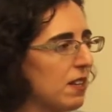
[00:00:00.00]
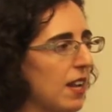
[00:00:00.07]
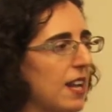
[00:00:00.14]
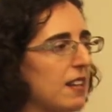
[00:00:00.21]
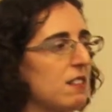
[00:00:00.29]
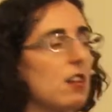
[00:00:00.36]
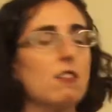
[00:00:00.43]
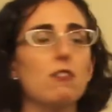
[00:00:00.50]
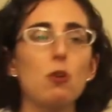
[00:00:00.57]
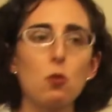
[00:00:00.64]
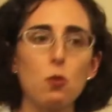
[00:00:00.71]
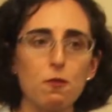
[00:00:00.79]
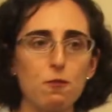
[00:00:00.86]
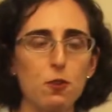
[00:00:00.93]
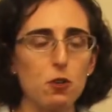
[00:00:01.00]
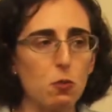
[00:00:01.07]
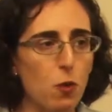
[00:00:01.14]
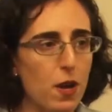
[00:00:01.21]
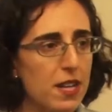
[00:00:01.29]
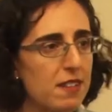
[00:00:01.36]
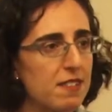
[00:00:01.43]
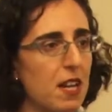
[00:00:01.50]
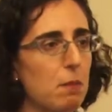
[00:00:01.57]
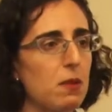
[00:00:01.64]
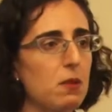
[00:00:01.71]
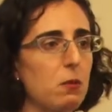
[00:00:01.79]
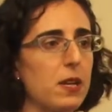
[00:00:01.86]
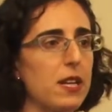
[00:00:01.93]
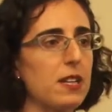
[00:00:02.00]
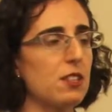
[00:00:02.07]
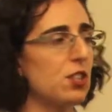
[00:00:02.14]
And so for one example, we can